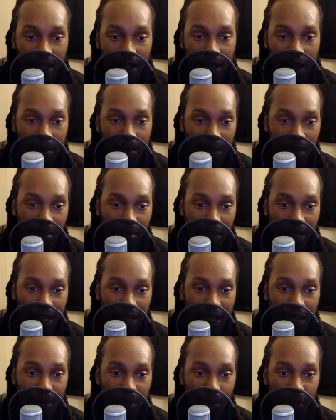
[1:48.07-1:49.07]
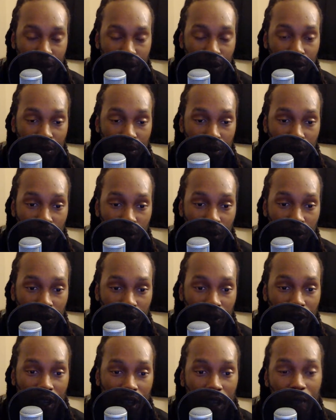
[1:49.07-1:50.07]
I mean, being able to
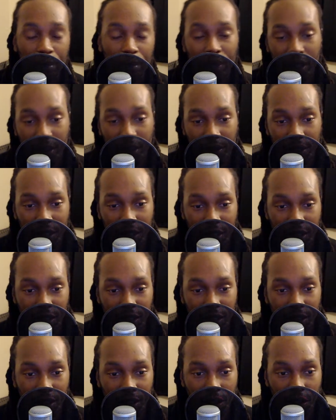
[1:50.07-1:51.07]
move up a division,